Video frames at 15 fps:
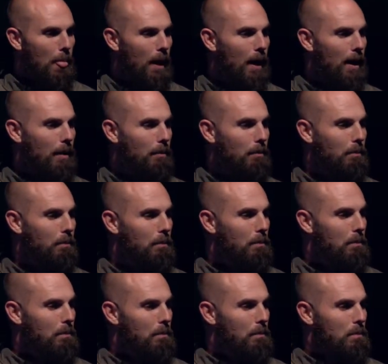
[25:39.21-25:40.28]
Um,
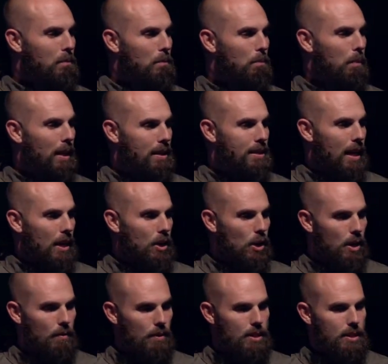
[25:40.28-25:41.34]
but it's that
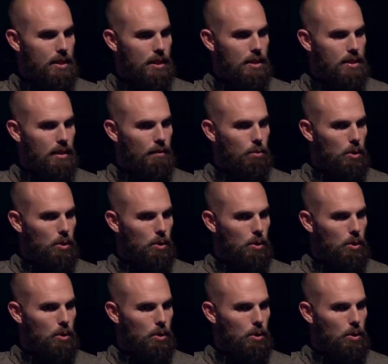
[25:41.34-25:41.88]
nervousness of